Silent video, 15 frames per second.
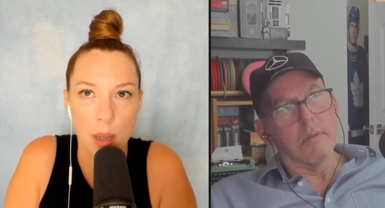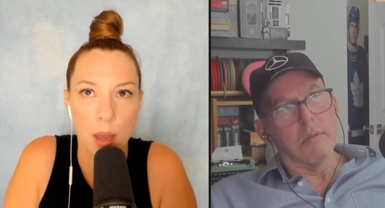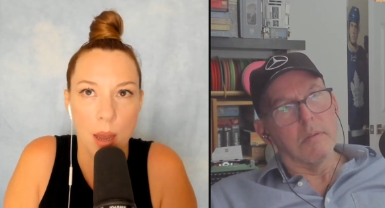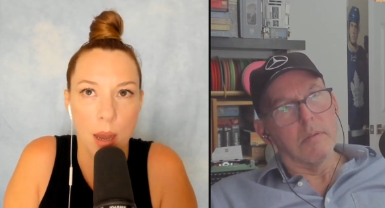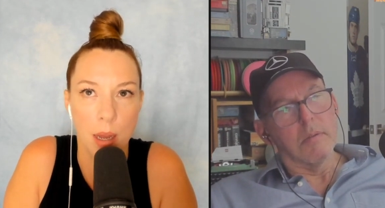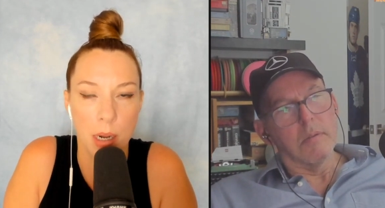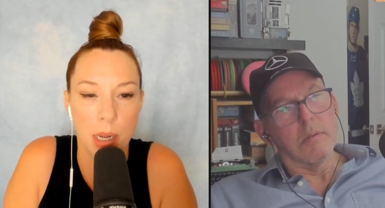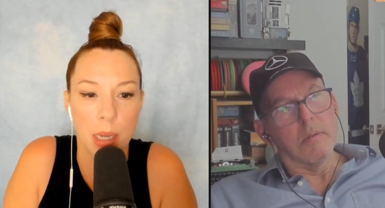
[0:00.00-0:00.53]

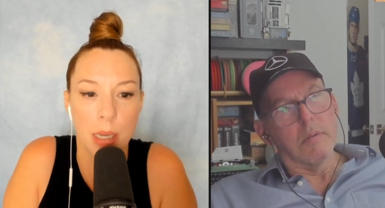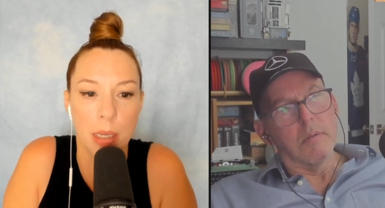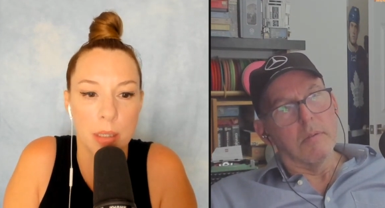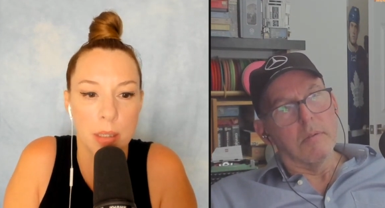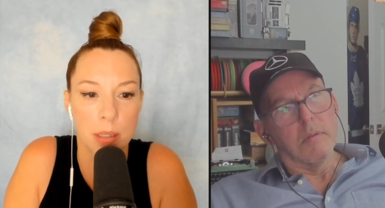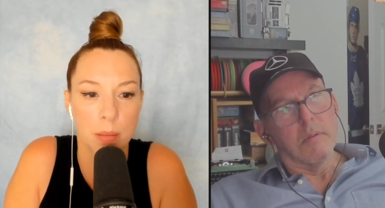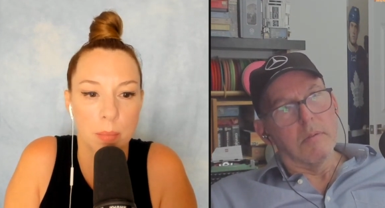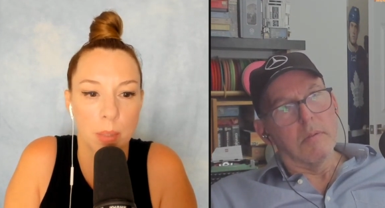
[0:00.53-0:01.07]
Speaker 1: an
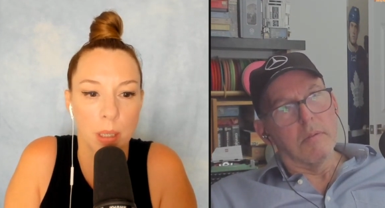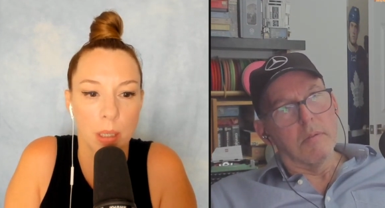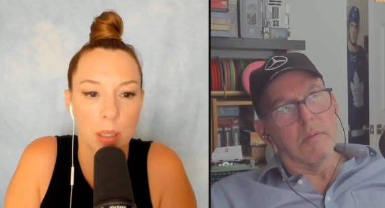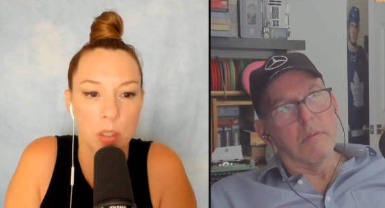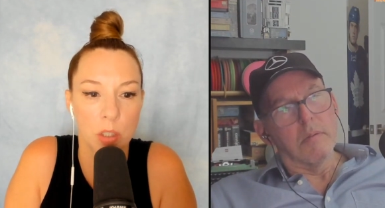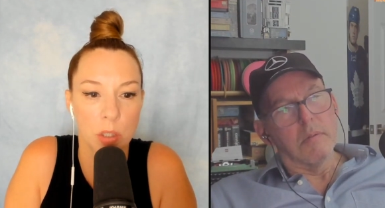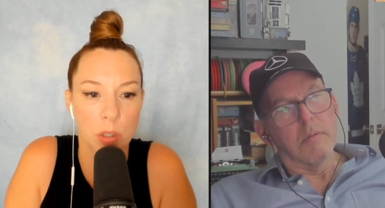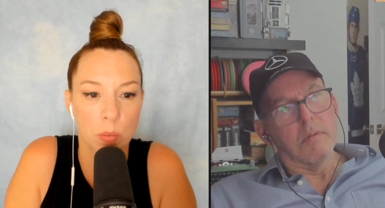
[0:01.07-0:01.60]
ism. Like,
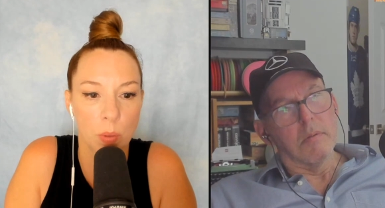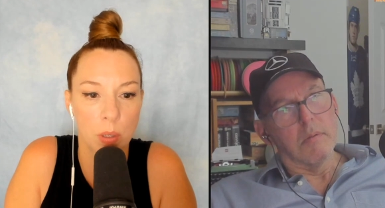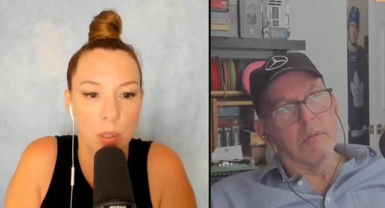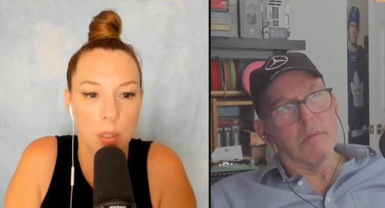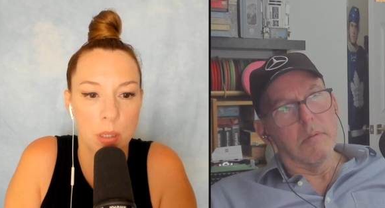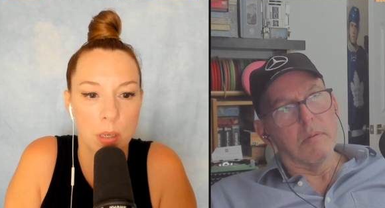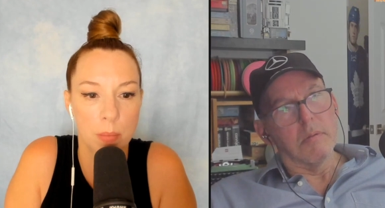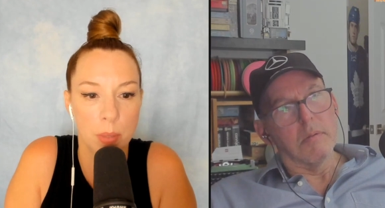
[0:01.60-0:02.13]
I just want
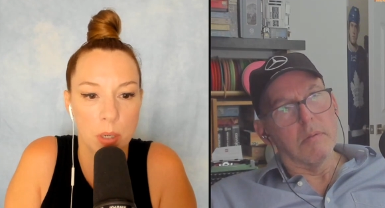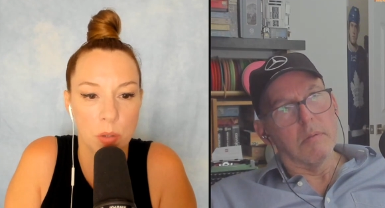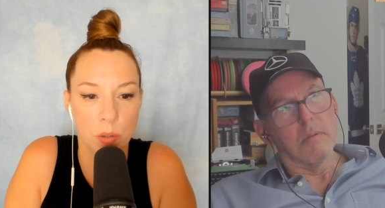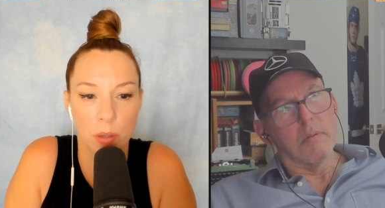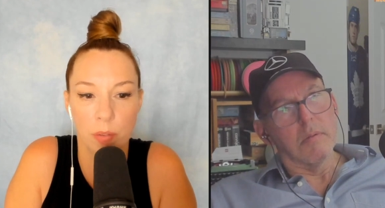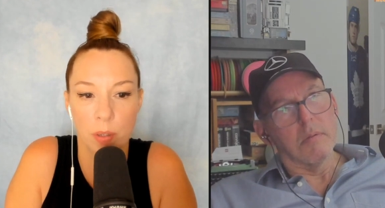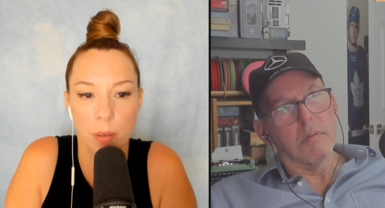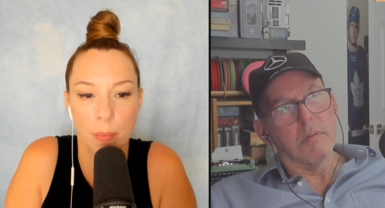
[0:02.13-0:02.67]
it to be
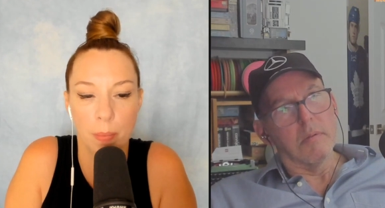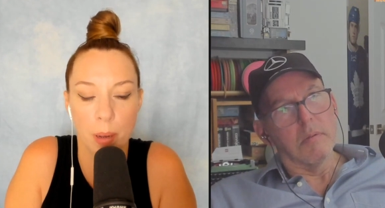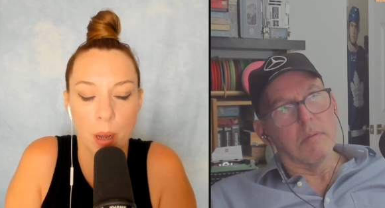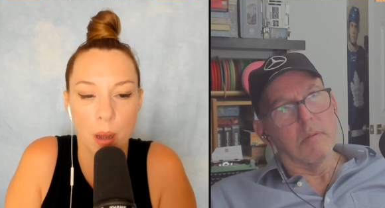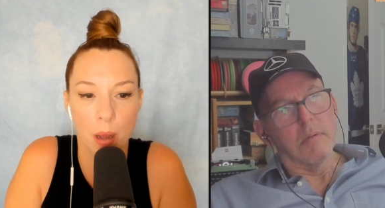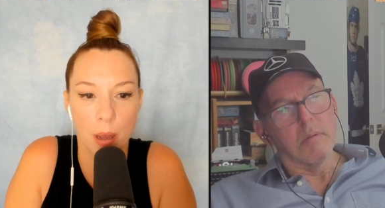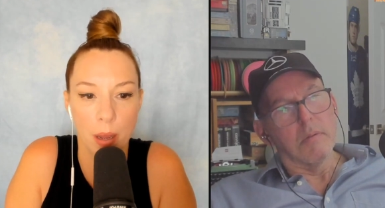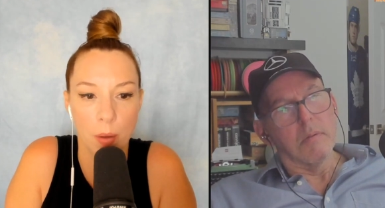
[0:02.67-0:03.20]
driven
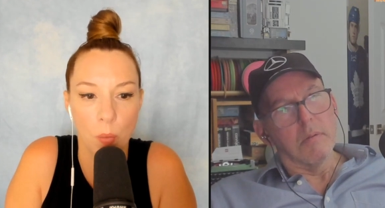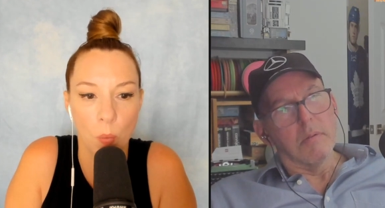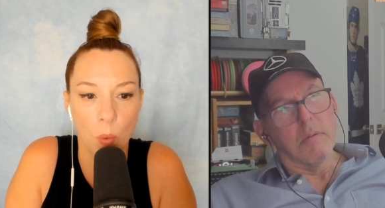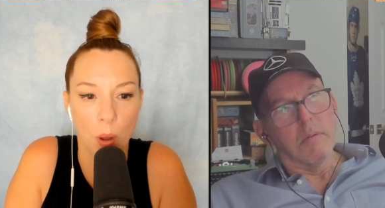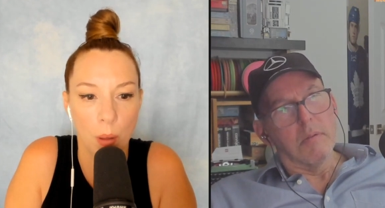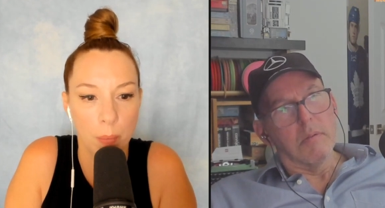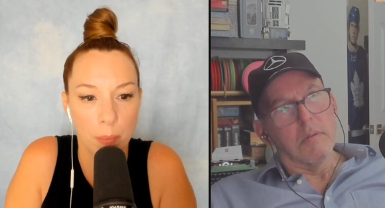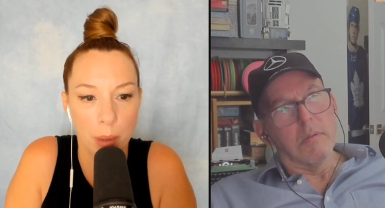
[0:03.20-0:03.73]
by
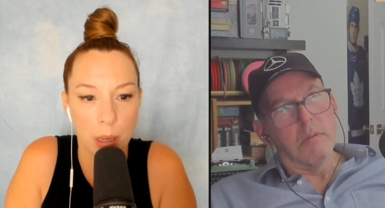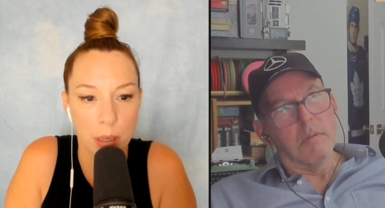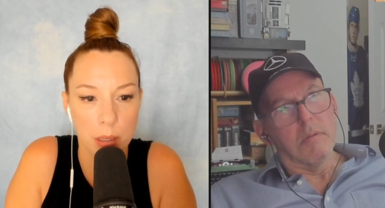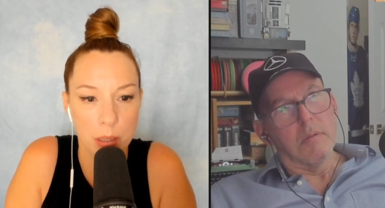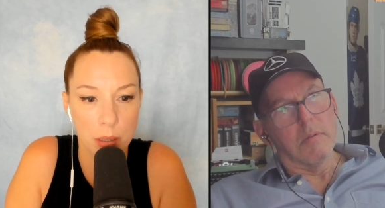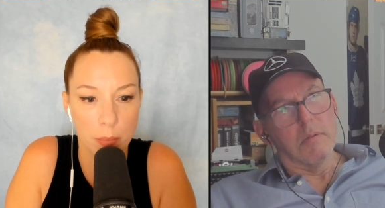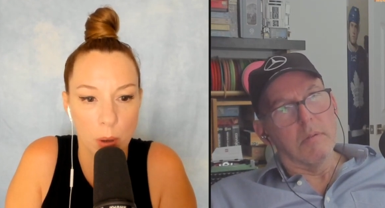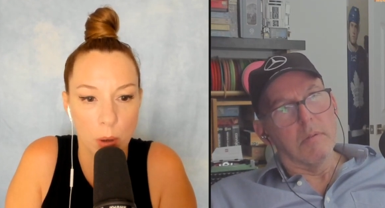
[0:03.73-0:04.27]
what
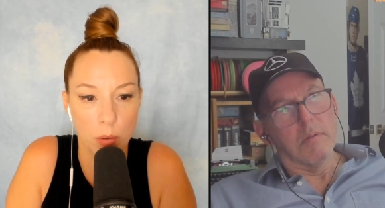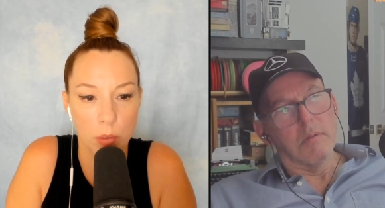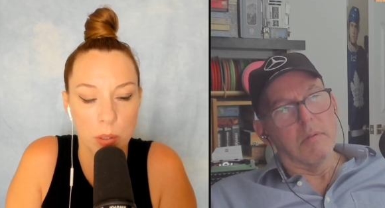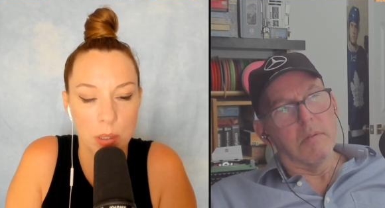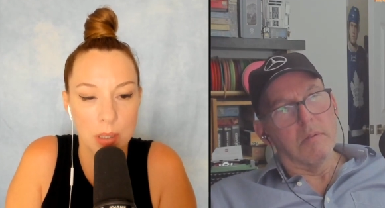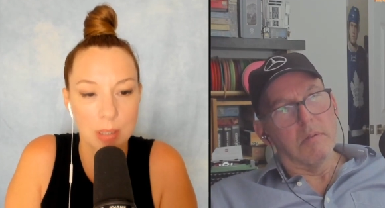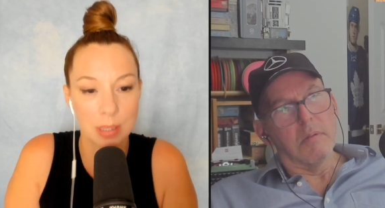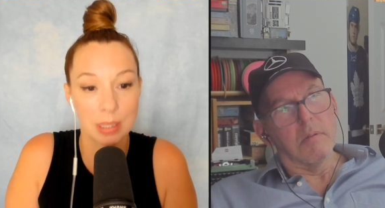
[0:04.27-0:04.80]
makes the
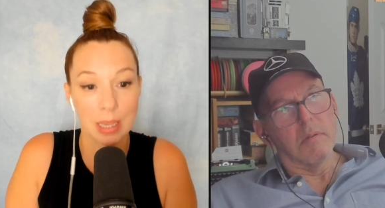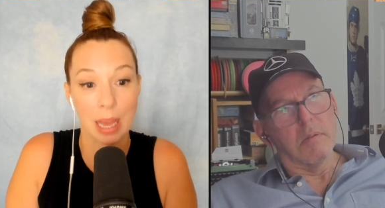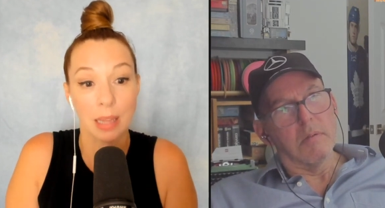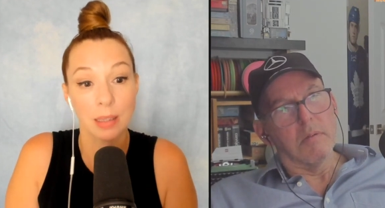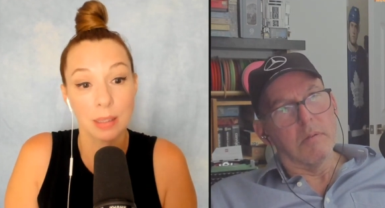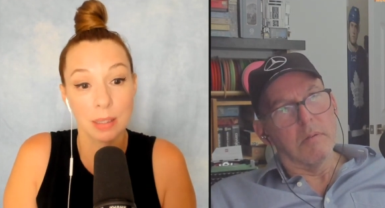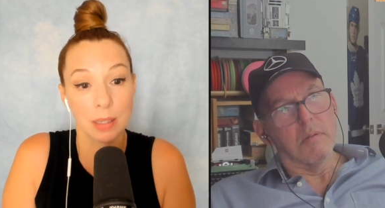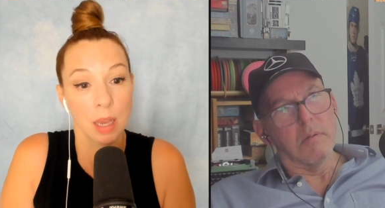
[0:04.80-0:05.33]
most
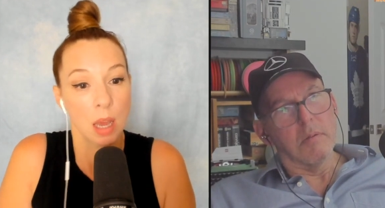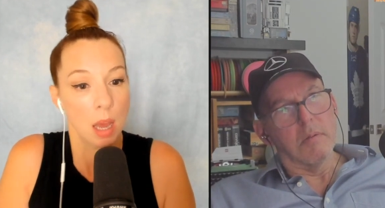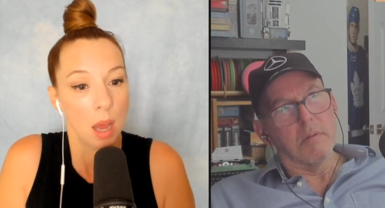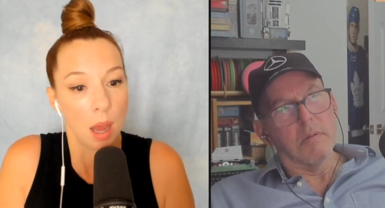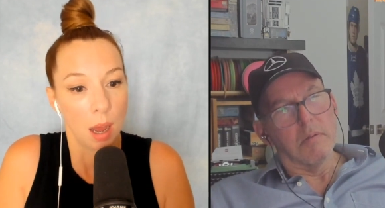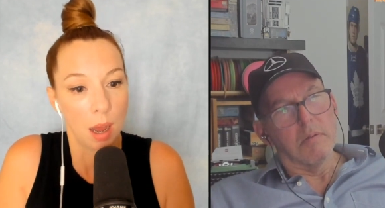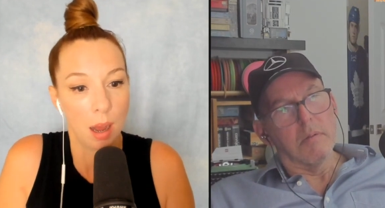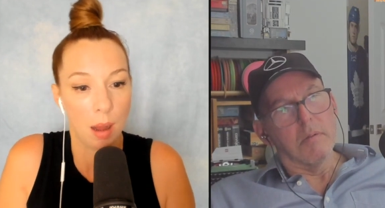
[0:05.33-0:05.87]
sense
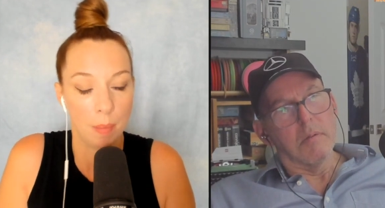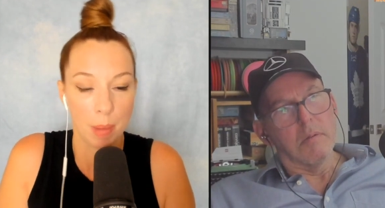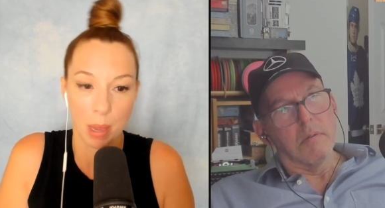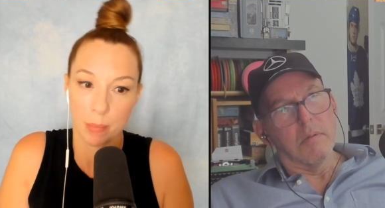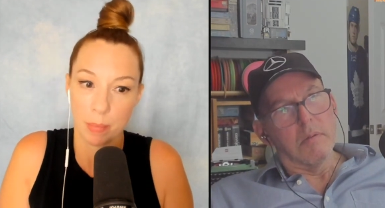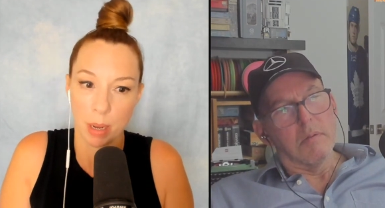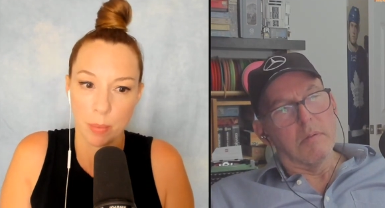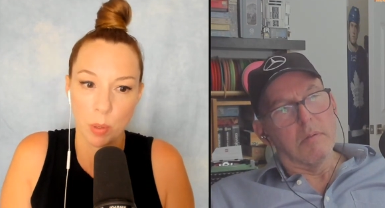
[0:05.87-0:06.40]
um,
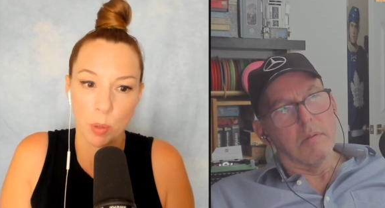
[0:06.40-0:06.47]
and maybe